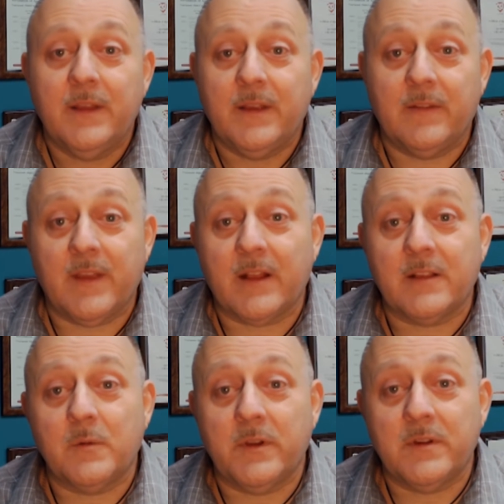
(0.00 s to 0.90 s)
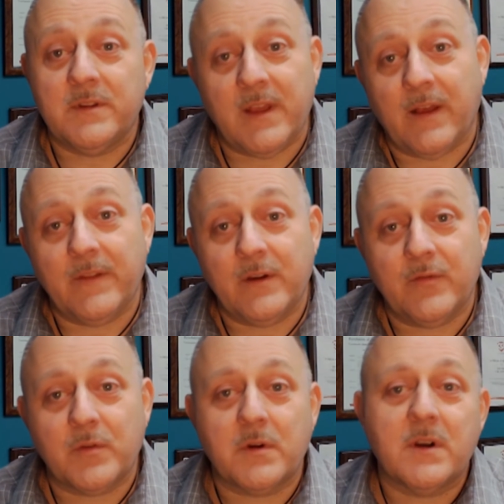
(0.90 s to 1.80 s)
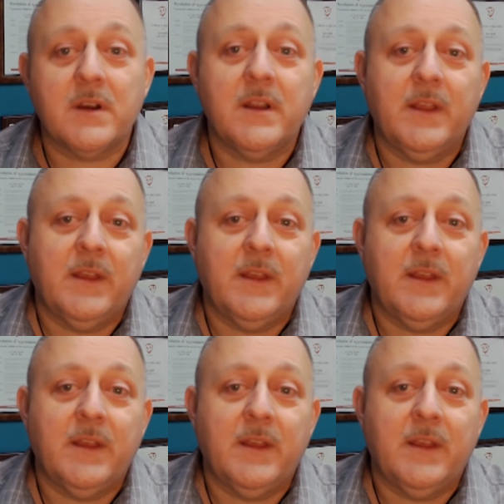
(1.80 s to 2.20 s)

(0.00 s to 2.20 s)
exactly what you're down there for,